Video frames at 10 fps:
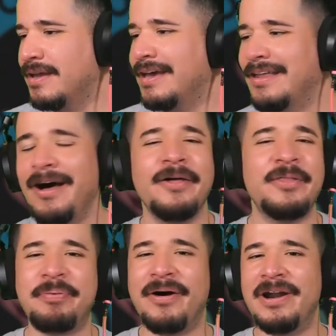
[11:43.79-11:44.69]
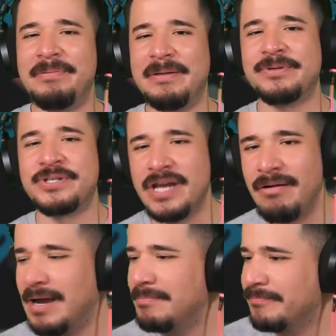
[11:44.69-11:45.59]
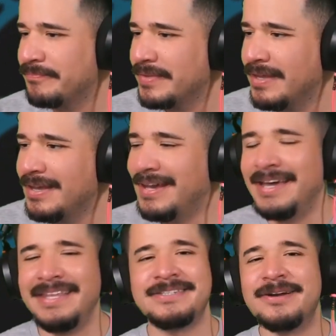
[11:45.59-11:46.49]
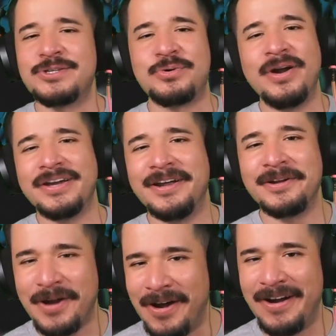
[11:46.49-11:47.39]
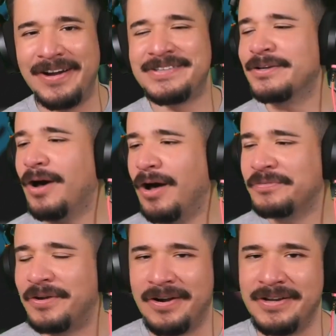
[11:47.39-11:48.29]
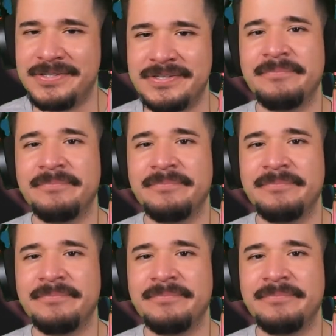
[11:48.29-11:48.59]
And all the party people show up and they start twerking on cars and golf carts.